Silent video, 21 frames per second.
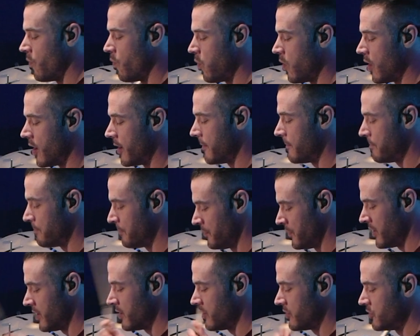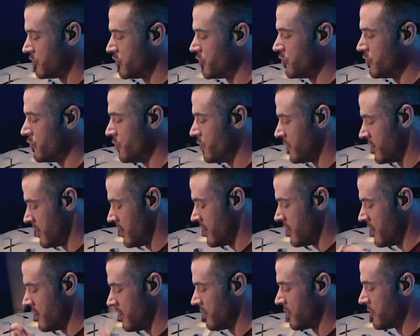1, 2,
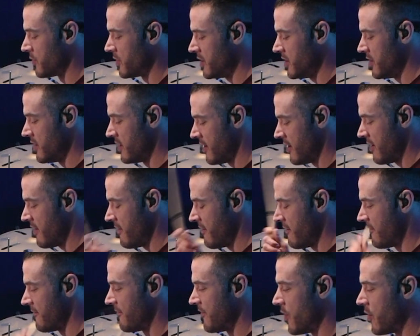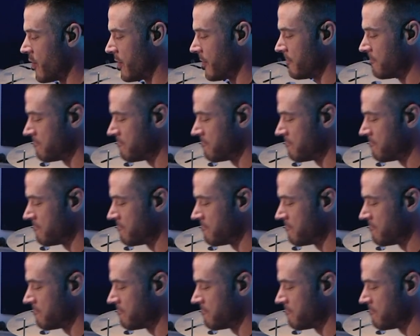3, 4.